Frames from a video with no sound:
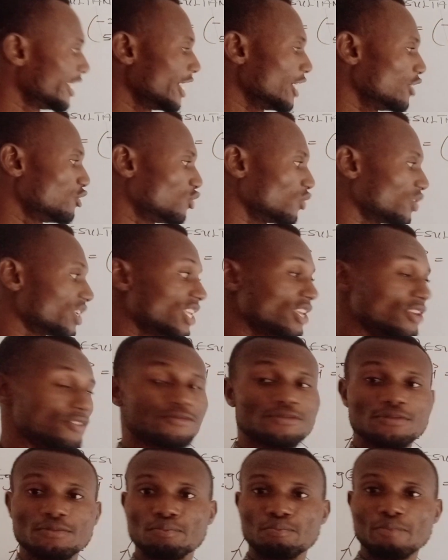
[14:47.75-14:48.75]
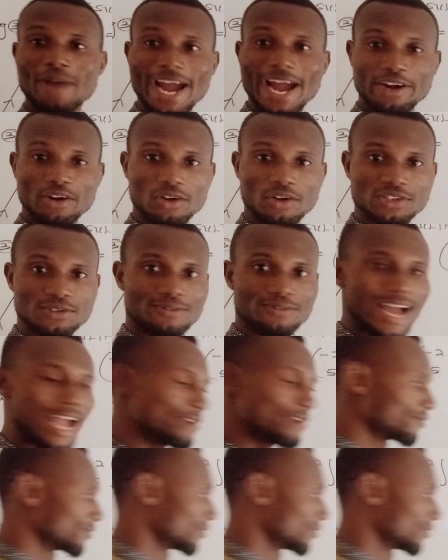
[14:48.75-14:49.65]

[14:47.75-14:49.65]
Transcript: it will give minus 5.